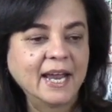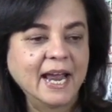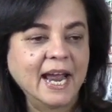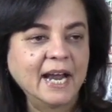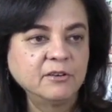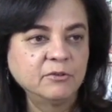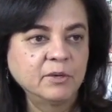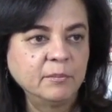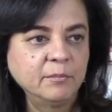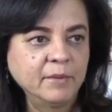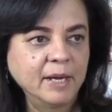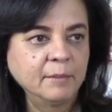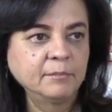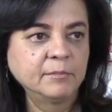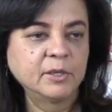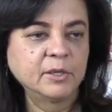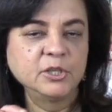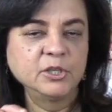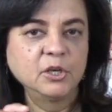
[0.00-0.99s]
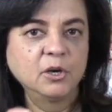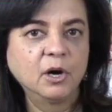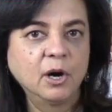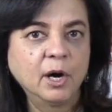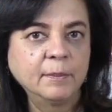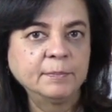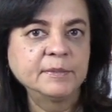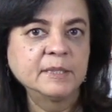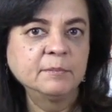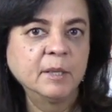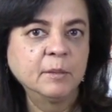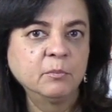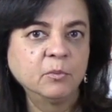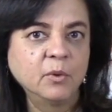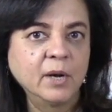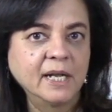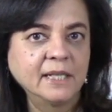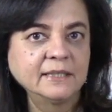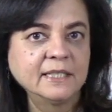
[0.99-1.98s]
And remember, your optimum
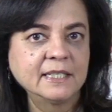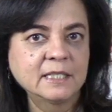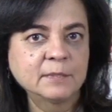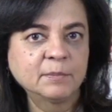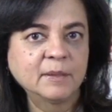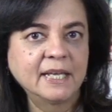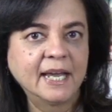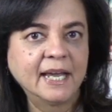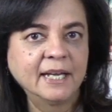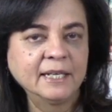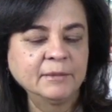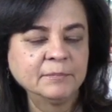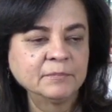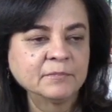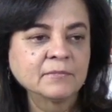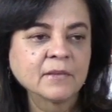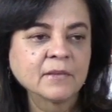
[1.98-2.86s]
wellness plan